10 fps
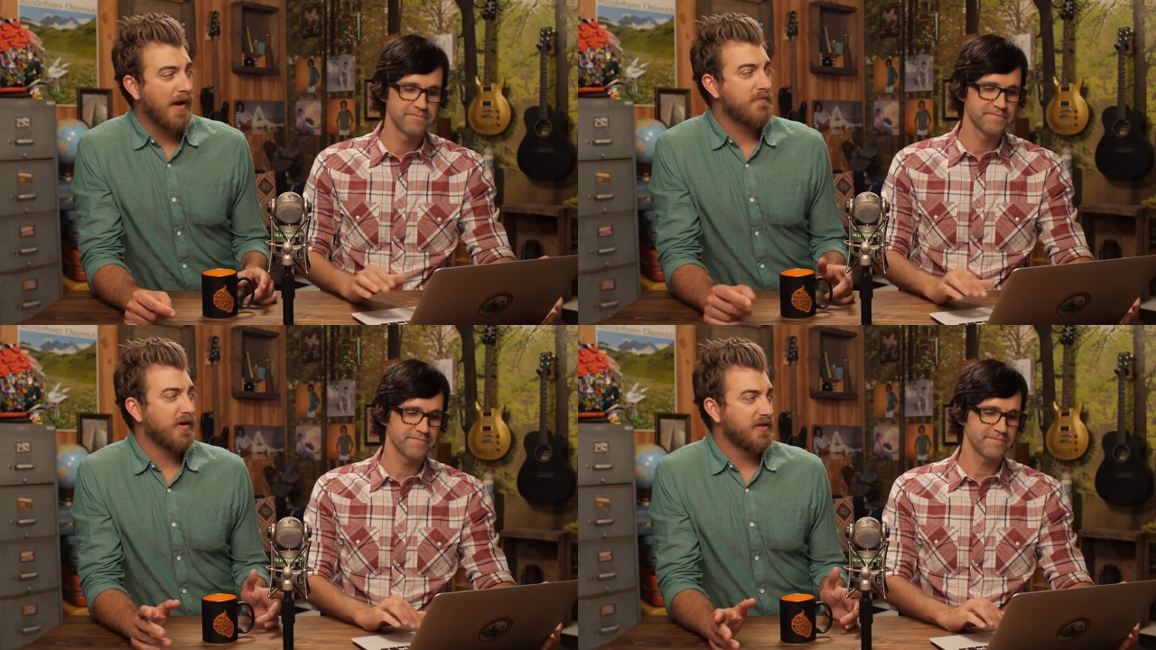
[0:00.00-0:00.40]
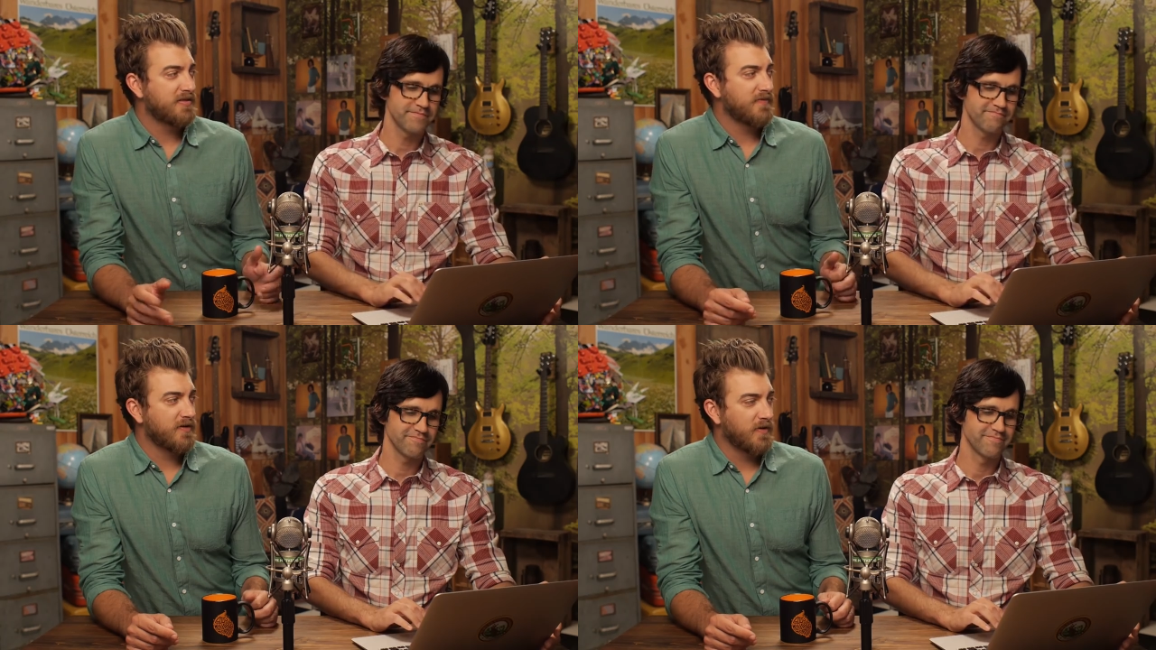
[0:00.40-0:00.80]
Speaker 1: I, am
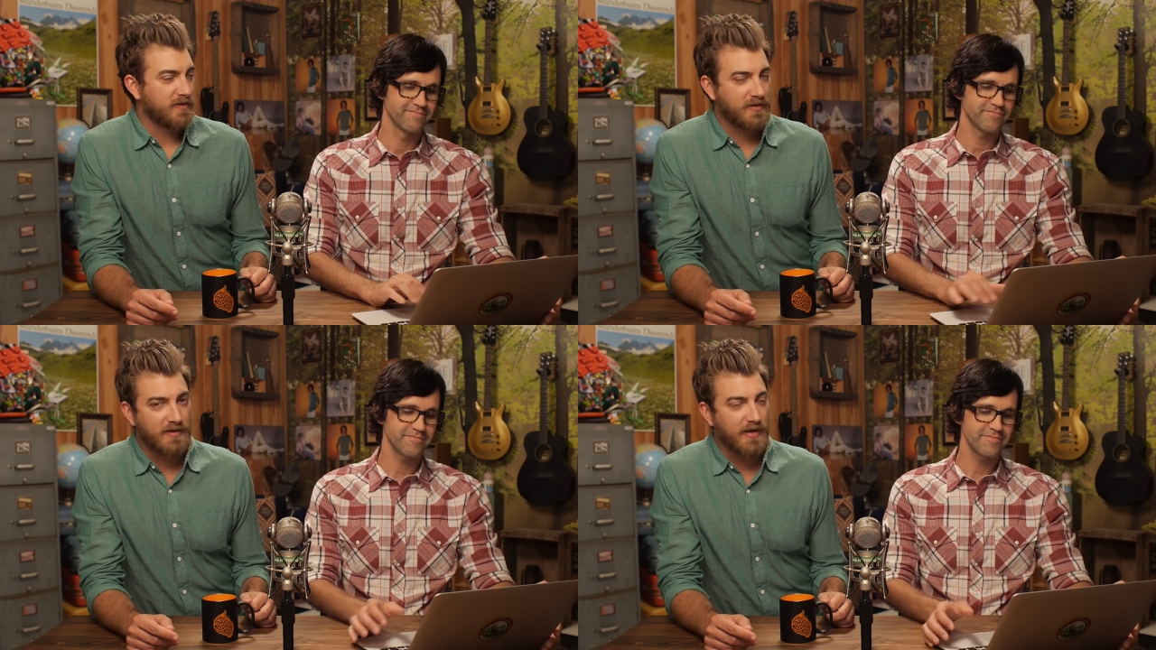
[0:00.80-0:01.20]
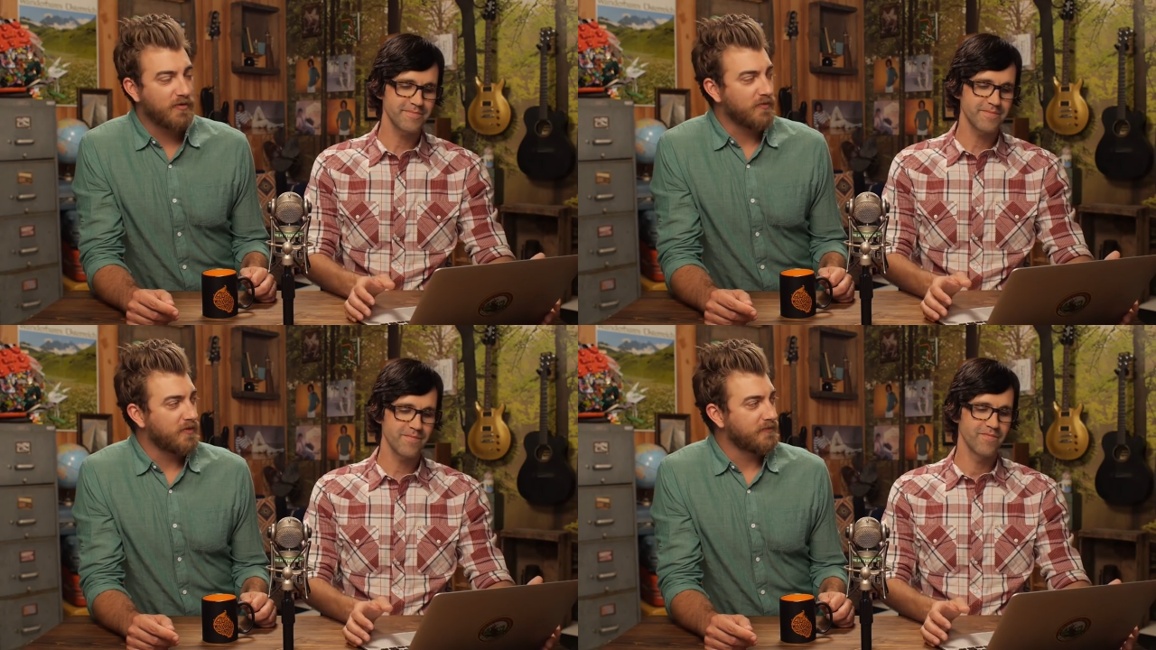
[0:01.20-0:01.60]
relatively quick to call
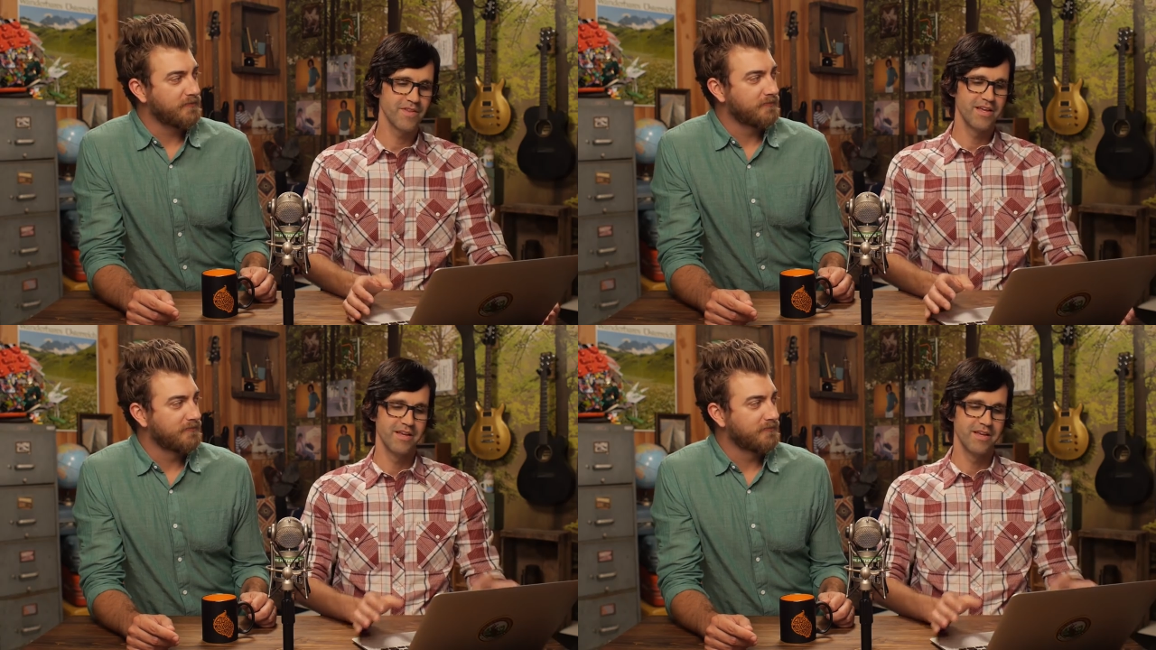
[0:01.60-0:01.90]
911.